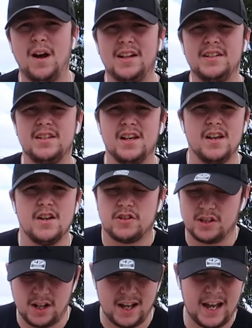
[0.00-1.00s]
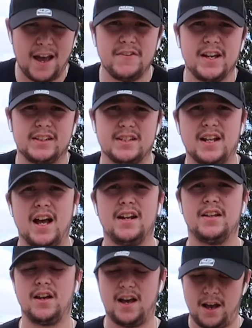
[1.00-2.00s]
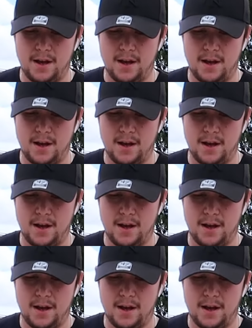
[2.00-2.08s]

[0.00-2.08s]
ones, just like having it at the start of,